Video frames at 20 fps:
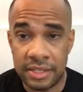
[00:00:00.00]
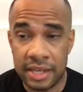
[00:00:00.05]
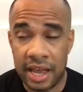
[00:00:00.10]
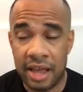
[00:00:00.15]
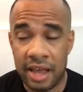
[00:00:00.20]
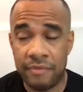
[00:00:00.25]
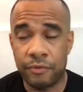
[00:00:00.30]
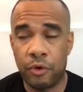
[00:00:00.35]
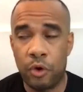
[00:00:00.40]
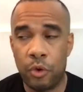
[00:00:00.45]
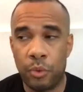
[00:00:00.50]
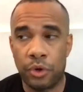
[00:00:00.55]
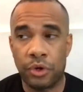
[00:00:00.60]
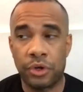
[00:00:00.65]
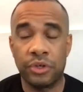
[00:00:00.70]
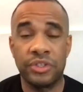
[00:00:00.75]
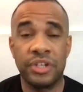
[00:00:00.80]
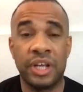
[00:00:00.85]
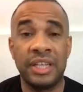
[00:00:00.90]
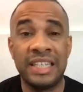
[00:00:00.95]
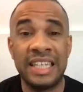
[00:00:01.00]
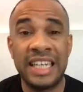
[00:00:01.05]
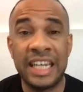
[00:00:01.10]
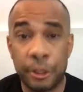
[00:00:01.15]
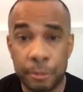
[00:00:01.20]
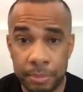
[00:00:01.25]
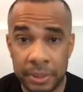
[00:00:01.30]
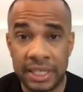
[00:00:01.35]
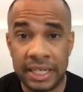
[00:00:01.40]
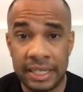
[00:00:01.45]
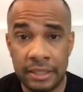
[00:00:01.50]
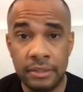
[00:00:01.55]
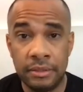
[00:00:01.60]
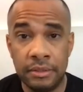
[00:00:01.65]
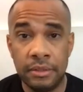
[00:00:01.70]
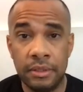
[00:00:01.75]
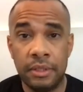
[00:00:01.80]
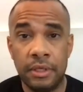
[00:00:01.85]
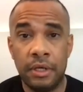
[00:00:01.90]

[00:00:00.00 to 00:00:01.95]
I have coworkers on the airplane